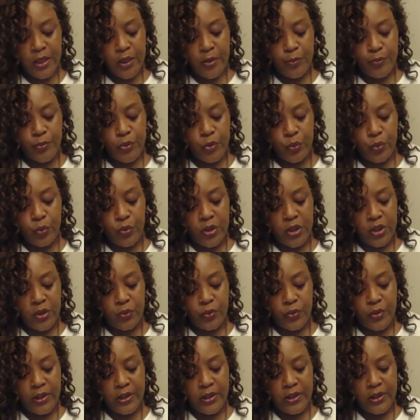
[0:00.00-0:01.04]
but what
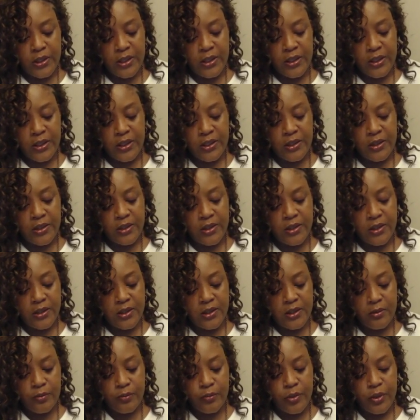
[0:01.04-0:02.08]
we need,
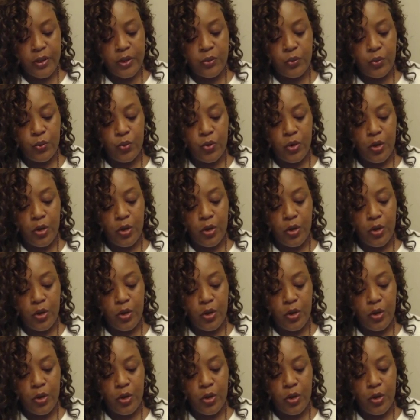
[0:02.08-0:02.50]
but